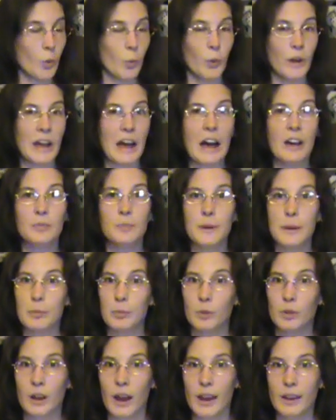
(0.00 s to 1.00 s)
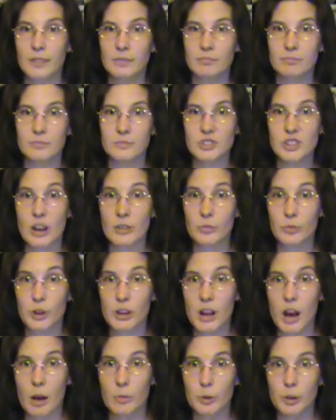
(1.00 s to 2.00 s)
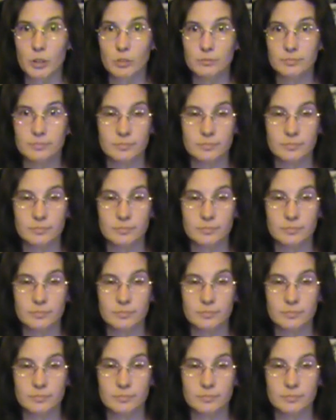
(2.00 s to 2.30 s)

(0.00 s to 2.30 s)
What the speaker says: We have people like Jeffrey Dahmer.